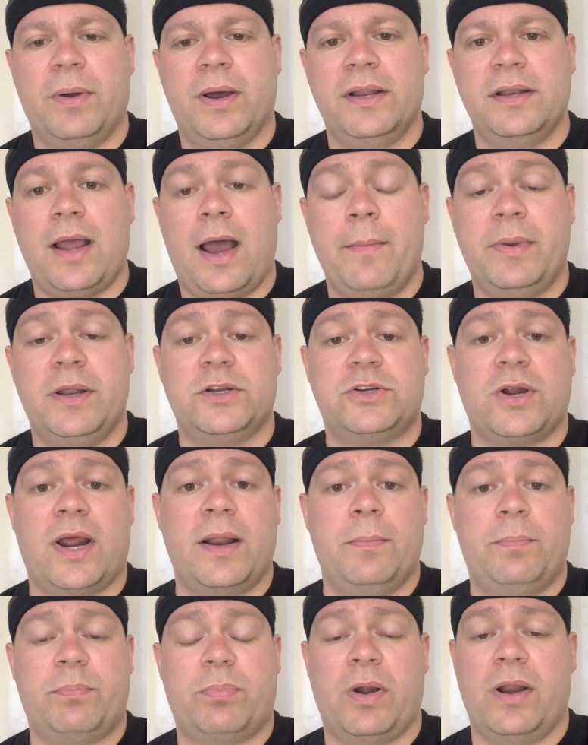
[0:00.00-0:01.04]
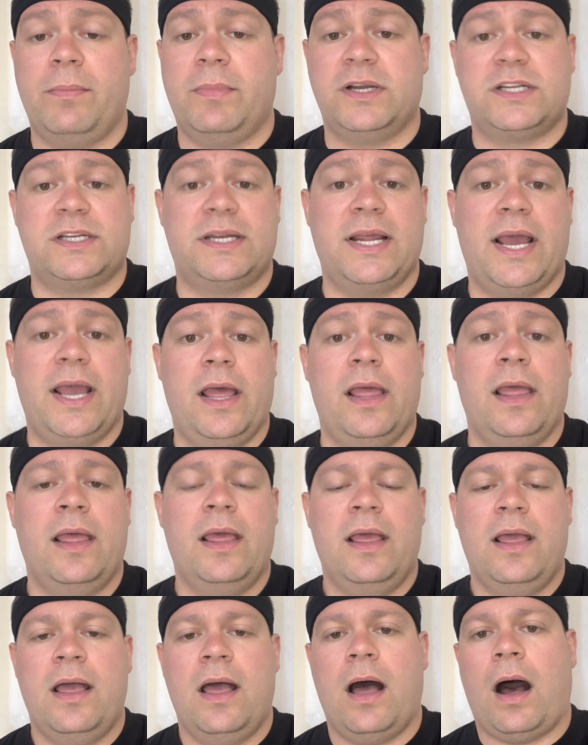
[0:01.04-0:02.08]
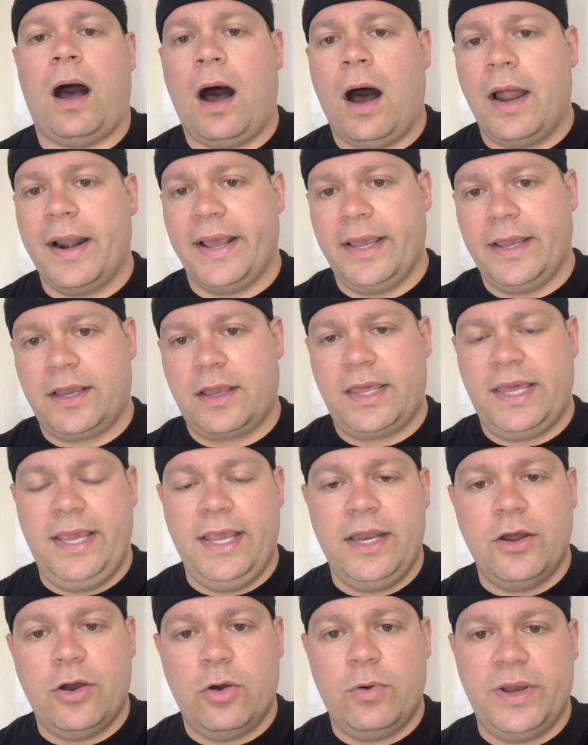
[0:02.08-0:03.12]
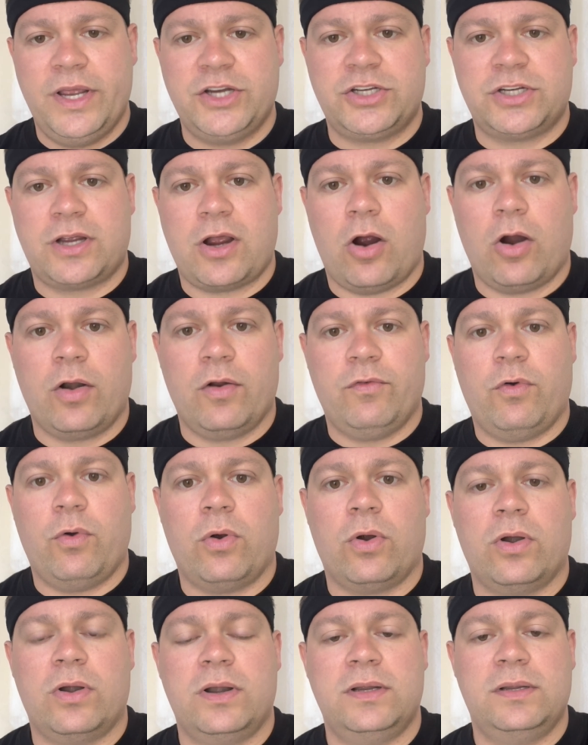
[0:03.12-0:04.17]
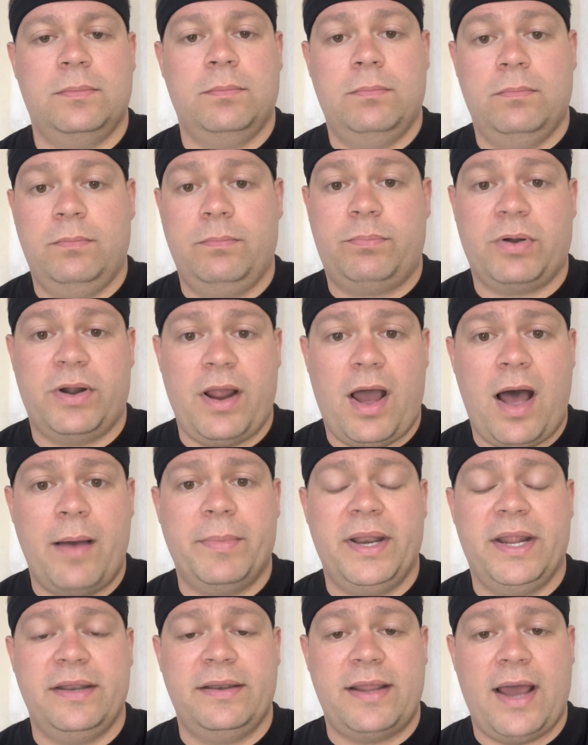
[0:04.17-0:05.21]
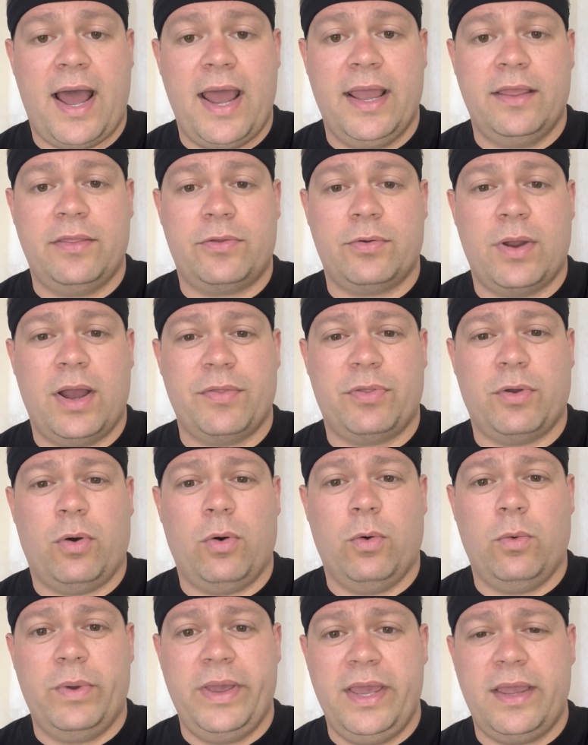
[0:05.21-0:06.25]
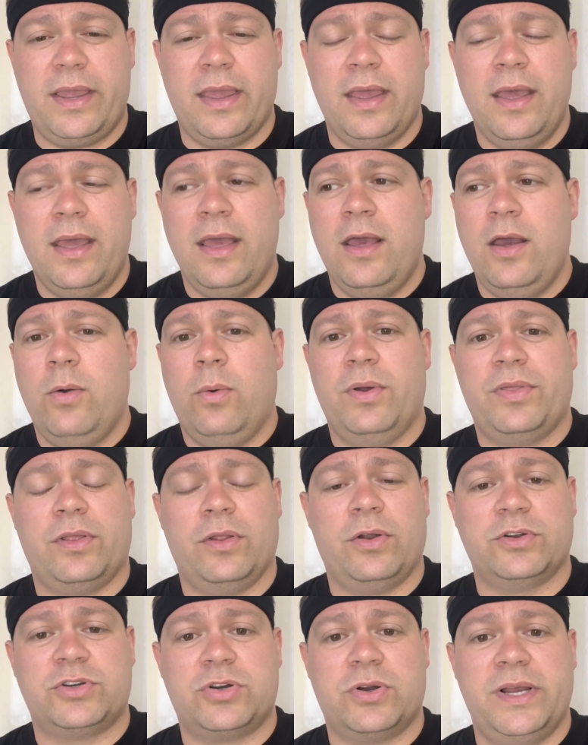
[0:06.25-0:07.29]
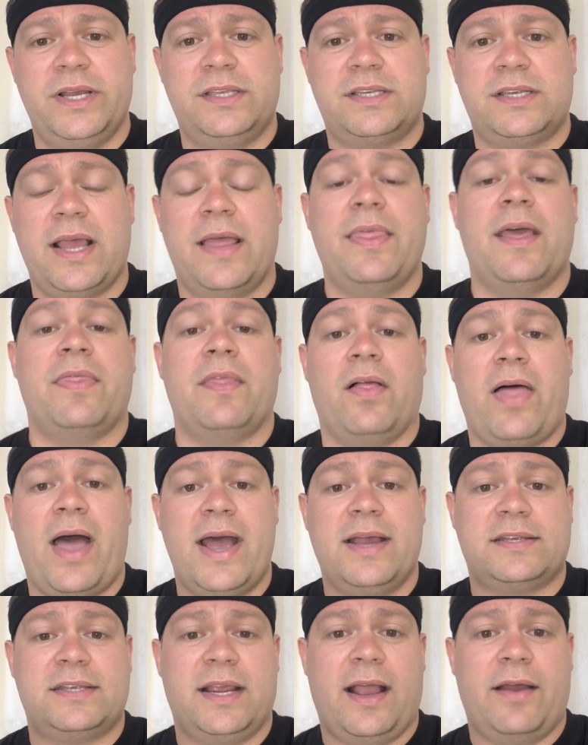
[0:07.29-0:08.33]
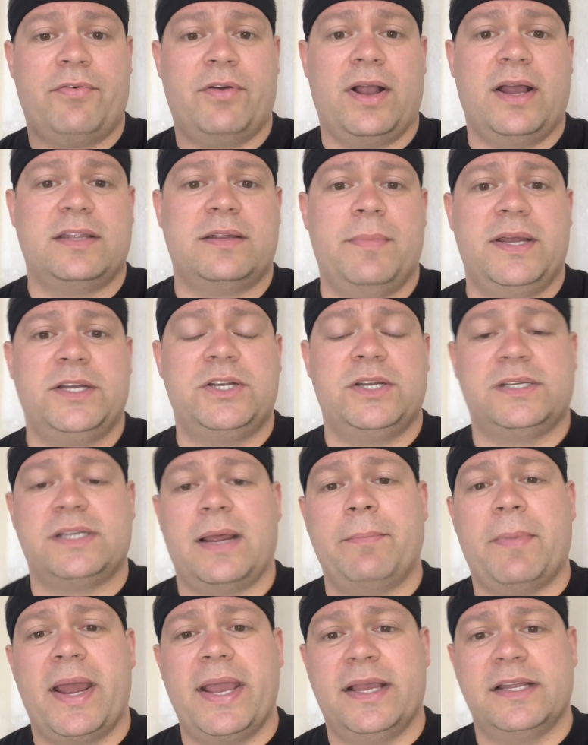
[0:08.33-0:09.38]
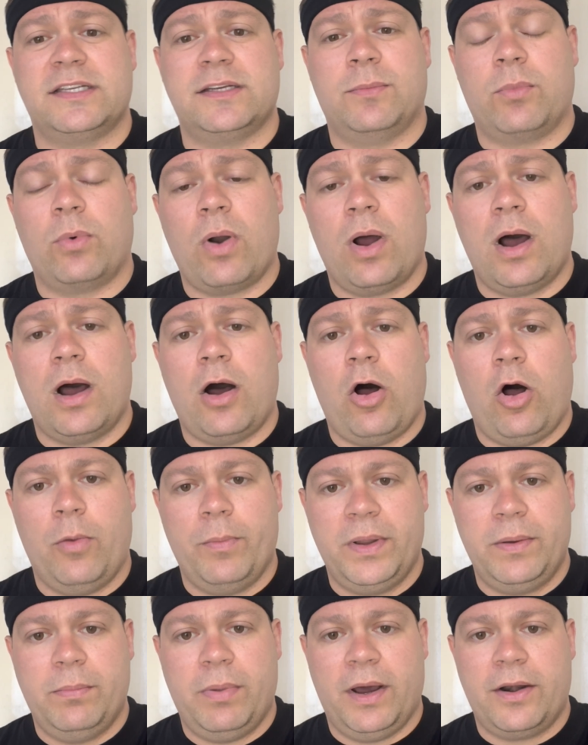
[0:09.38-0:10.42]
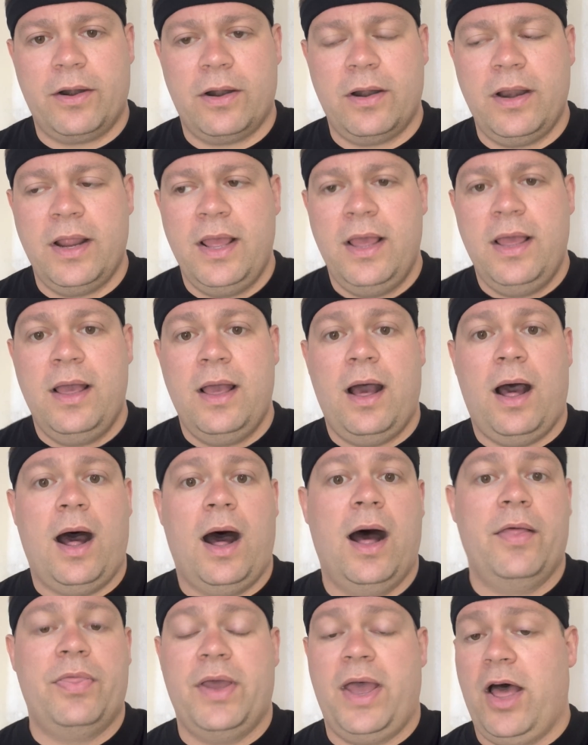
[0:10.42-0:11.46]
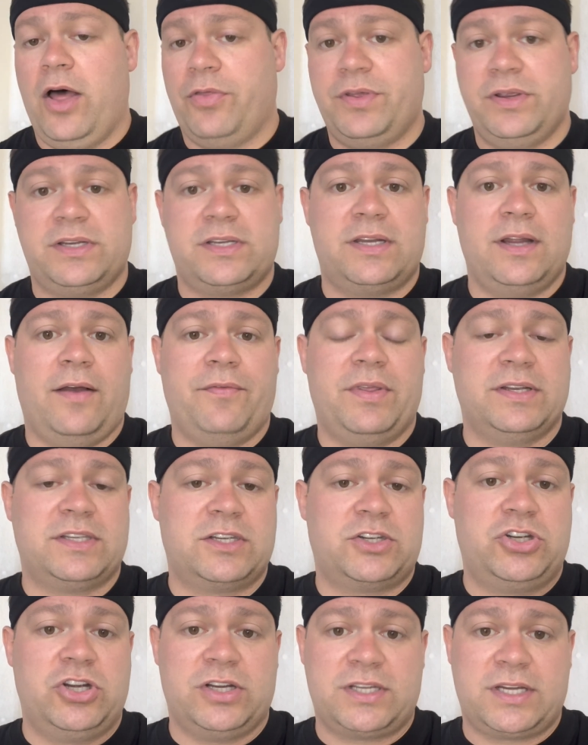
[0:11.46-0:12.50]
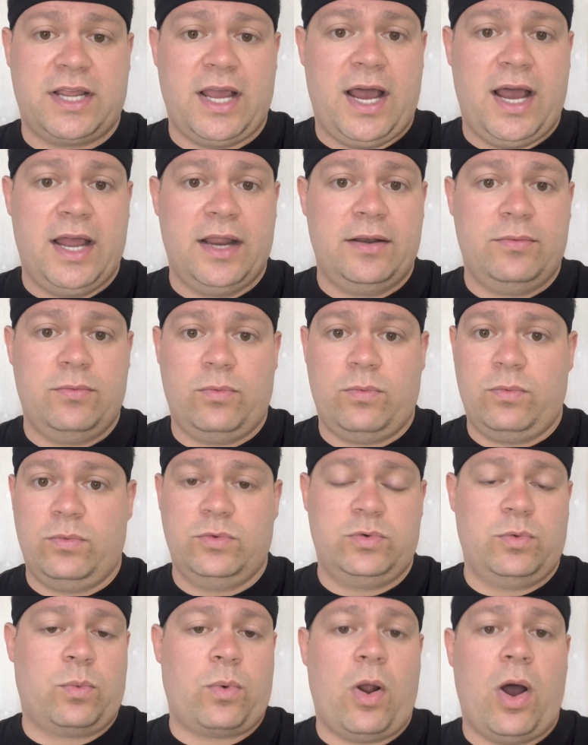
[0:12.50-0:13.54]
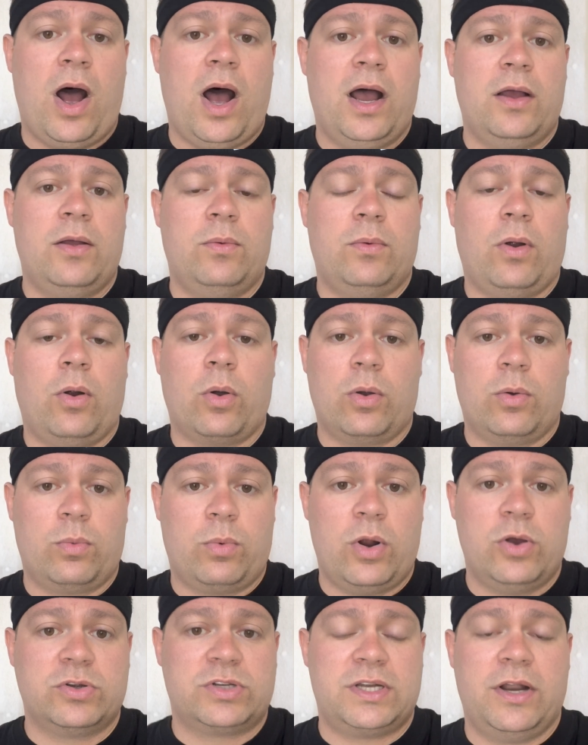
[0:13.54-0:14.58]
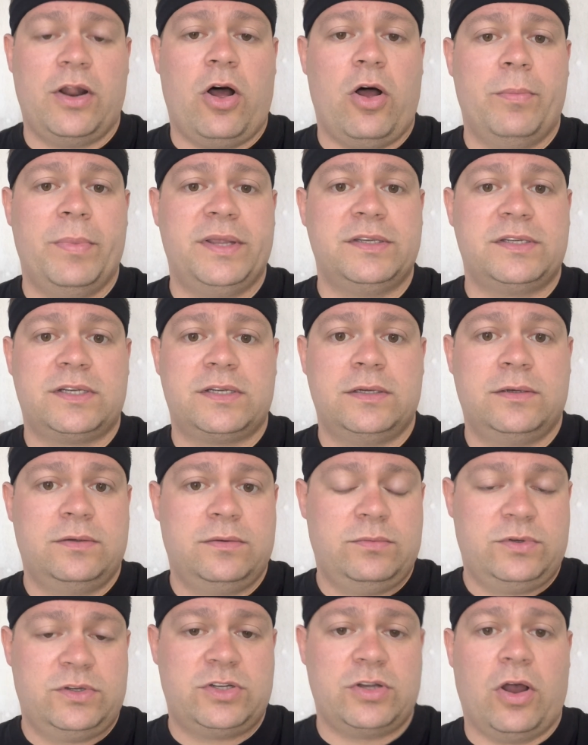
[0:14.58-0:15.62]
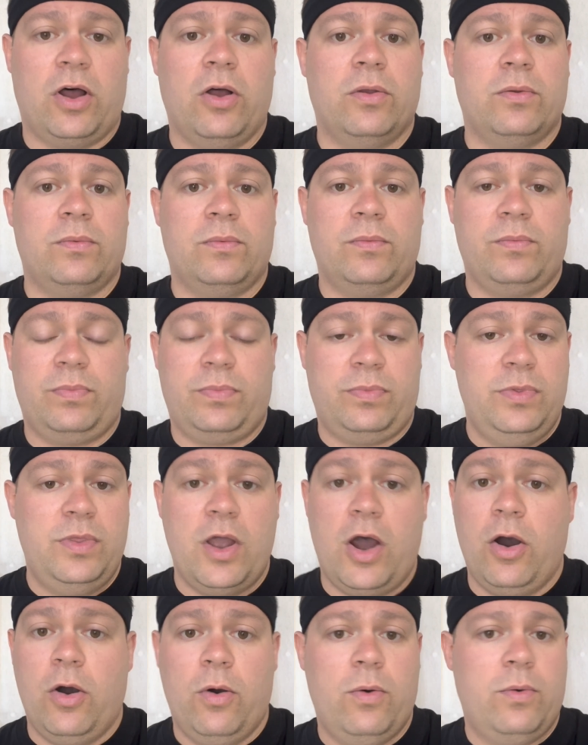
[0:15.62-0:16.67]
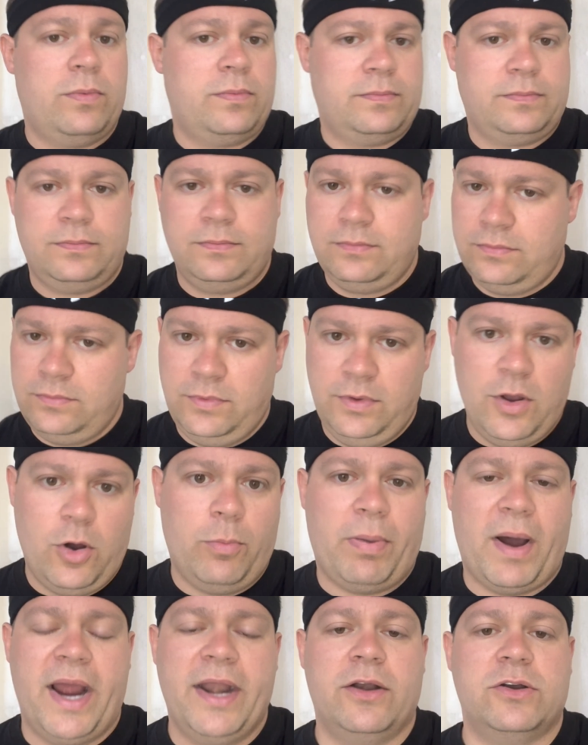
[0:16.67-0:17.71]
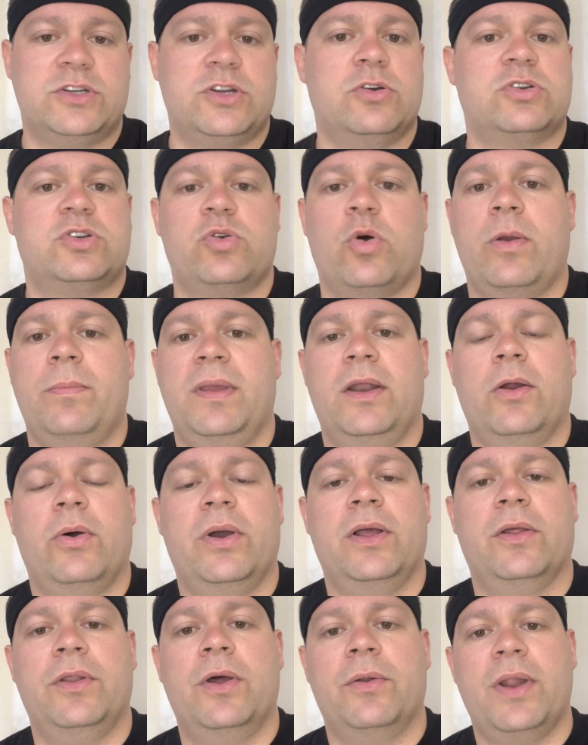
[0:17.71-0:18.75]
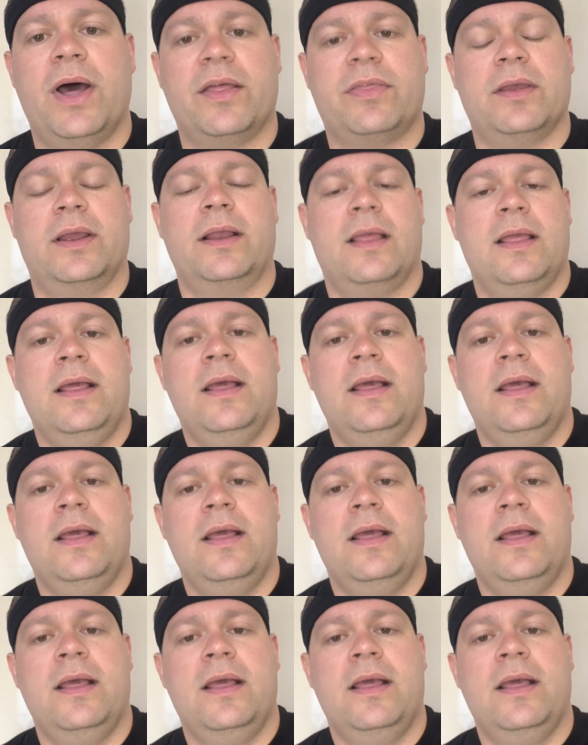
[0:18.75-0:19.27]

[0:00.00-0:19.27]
But I'm going to try to pretty much stay on a keto-ish carnivore predominant diet throughout the whole week with little treats. And then the last thing I forgot to mention is I might get some raw almond butter, the healthy stuff that's just got raw or roasted almonds, salt, no binders, no soybean oil, no nothing.